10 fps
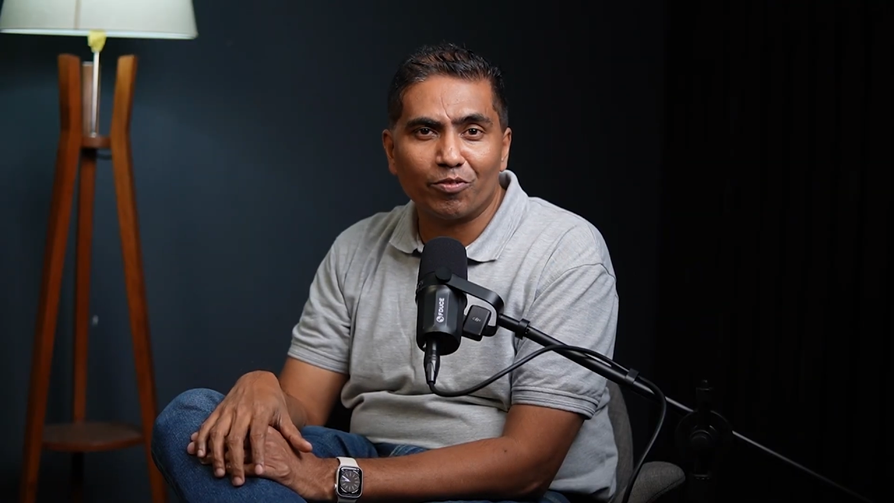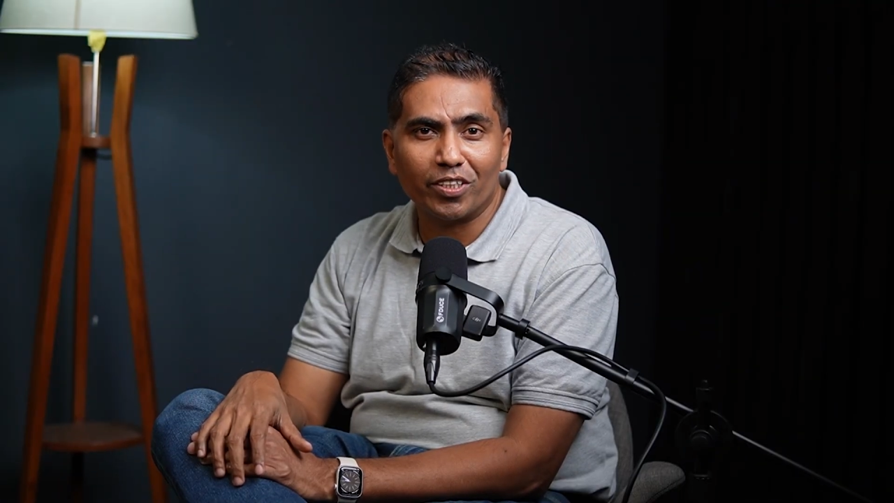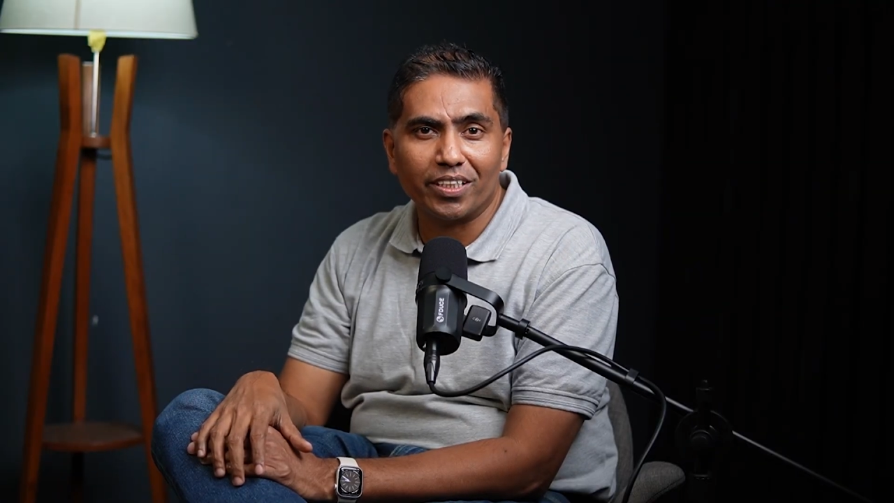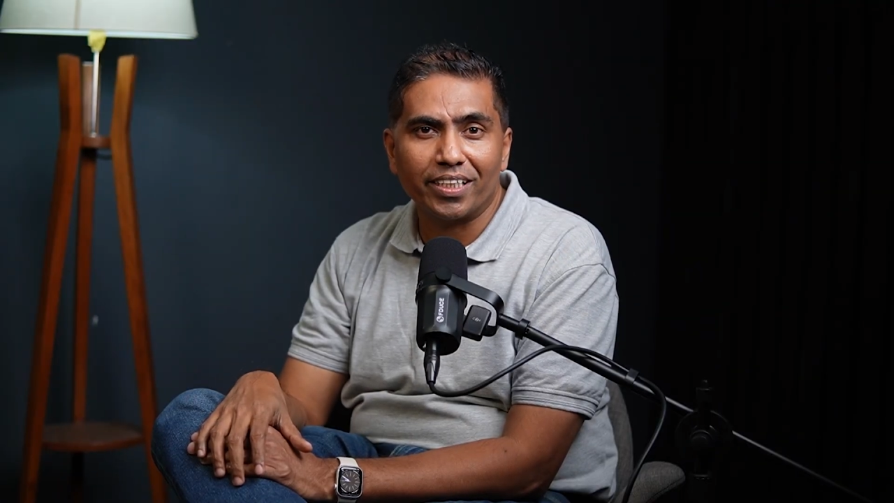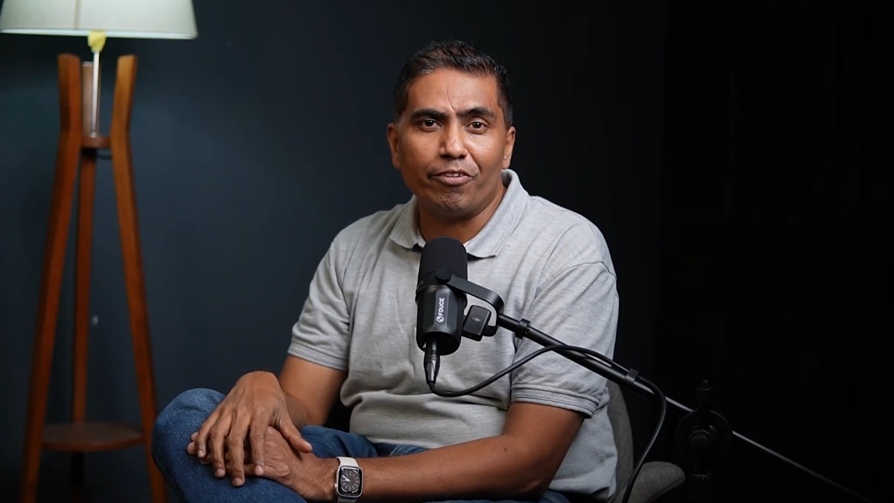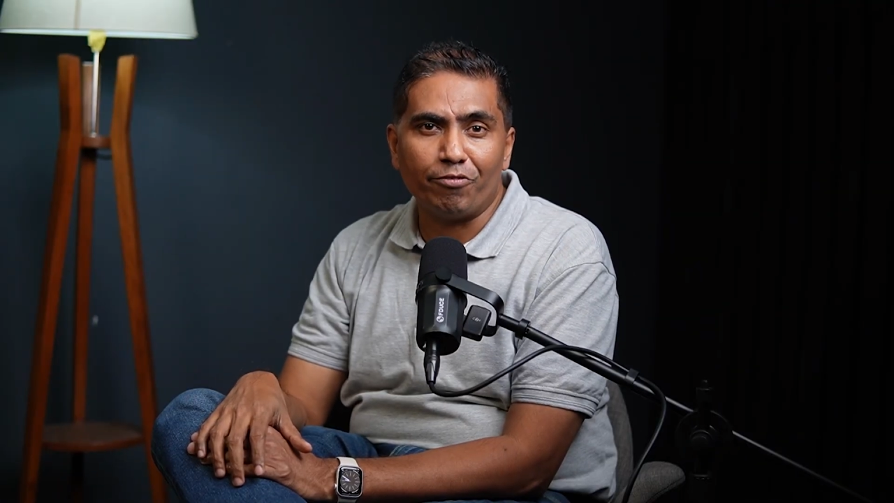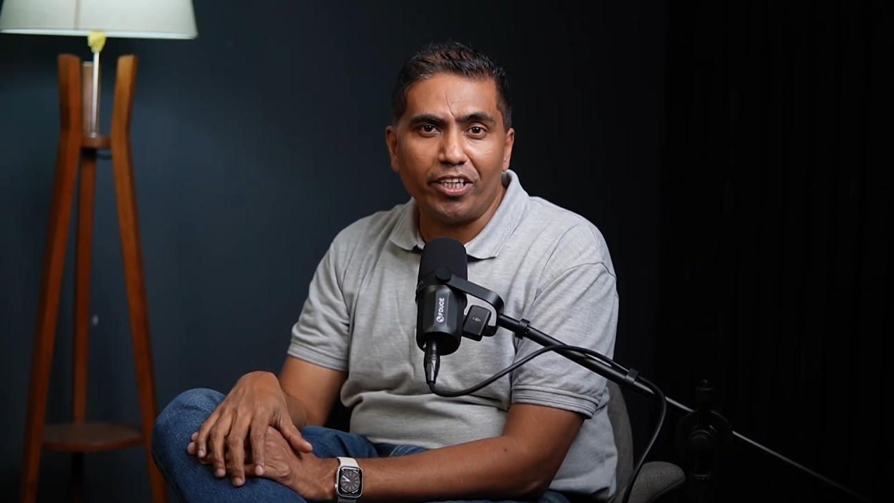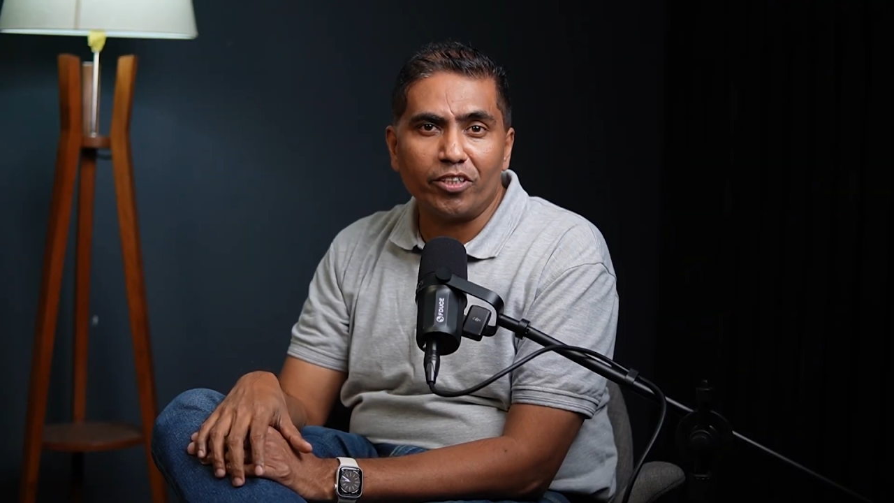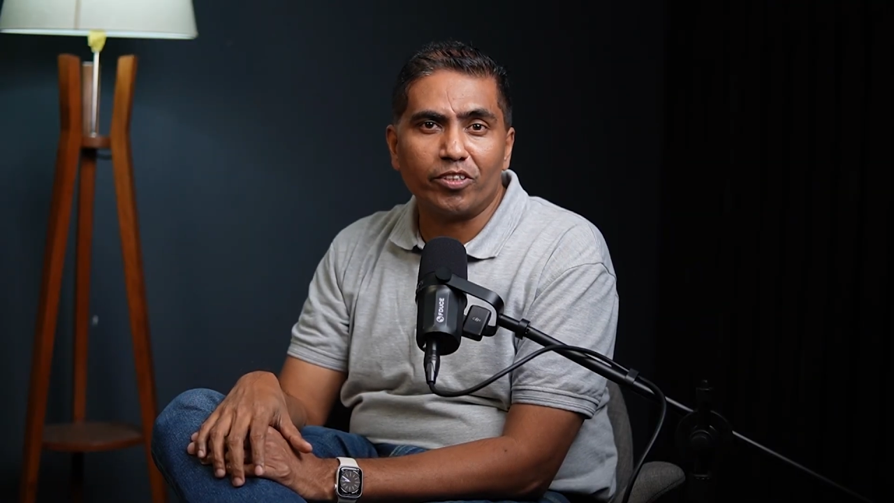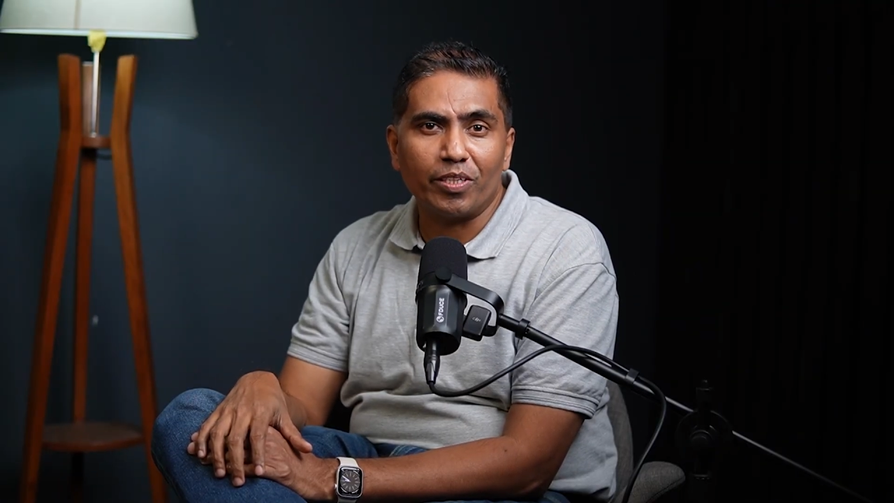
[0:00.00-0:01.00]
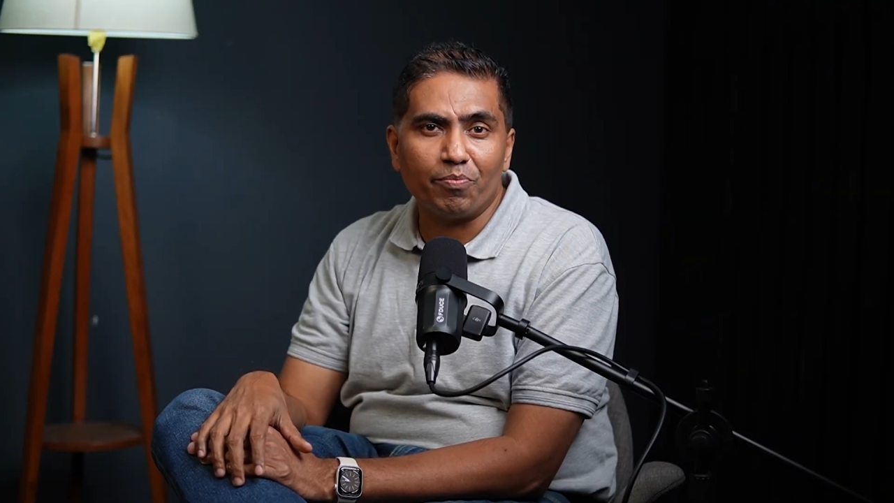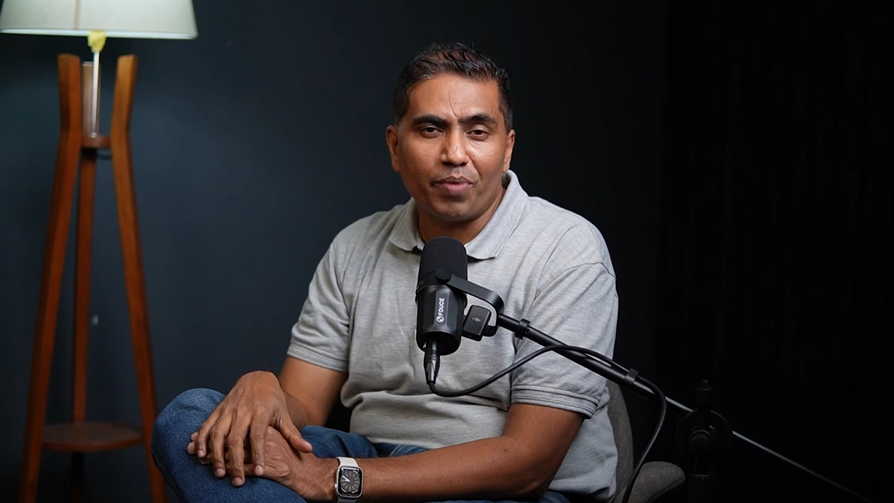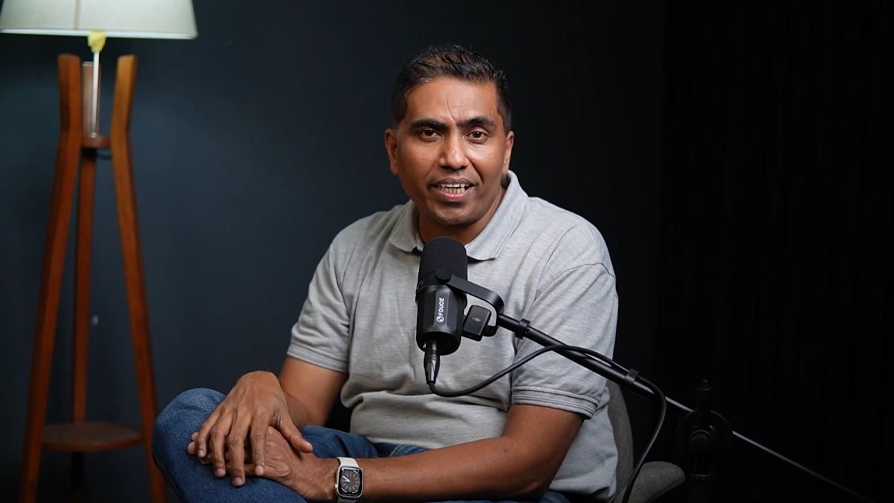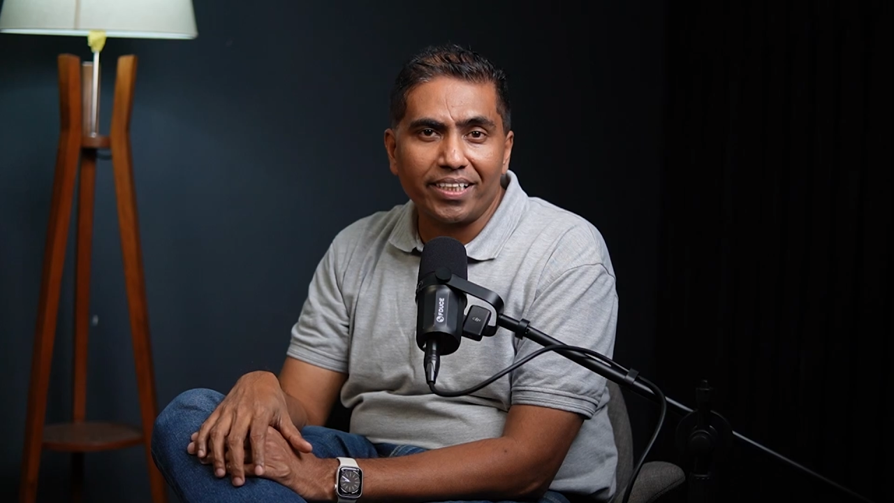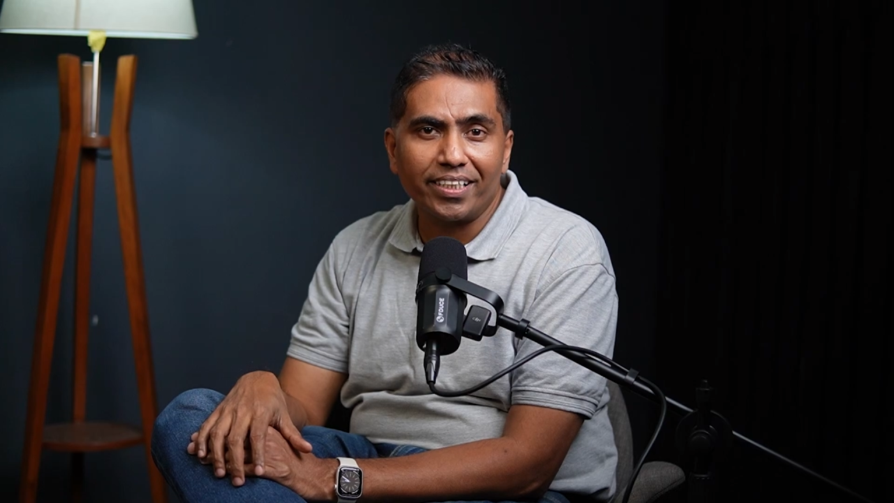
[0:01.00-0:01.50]
the effect or the
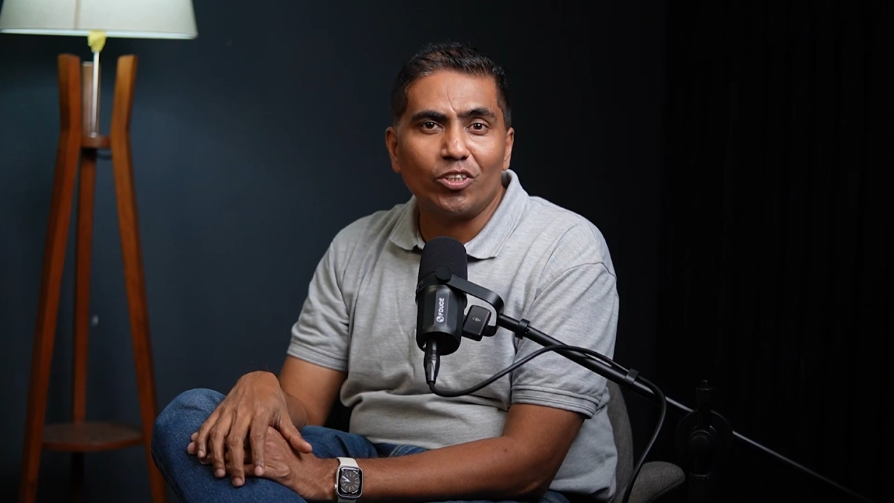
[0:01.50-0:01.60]
impact